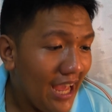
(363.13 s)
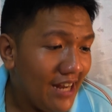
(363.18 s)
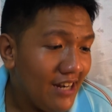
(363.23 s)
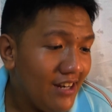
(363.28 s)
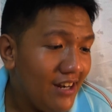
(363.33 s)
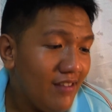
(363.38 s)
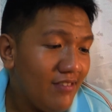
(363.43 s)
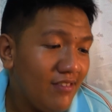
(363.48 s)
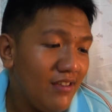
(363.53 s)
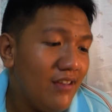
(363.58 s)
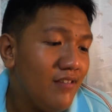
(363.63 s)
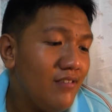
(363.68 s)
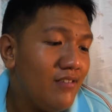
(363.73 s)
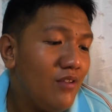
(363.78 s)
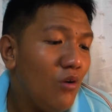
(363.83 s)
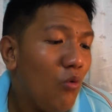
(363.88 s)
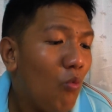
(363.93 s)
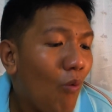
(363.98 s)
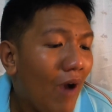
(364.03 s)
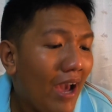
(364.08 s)
and this is
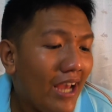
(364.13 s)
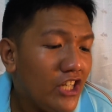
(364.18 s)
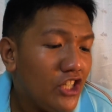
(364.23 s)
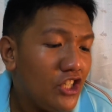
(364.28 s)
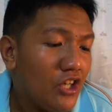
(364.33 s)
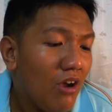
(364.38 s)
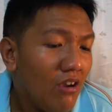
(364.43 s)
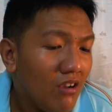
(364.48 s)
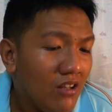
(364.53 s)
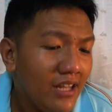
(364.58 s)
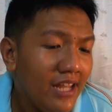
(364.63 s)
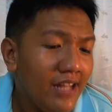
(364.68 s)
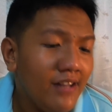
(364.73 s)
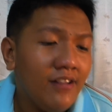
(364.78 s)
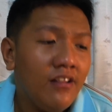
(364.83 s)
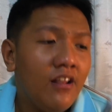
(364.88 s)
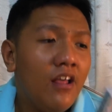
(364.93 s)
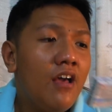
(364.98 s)
the white chocolate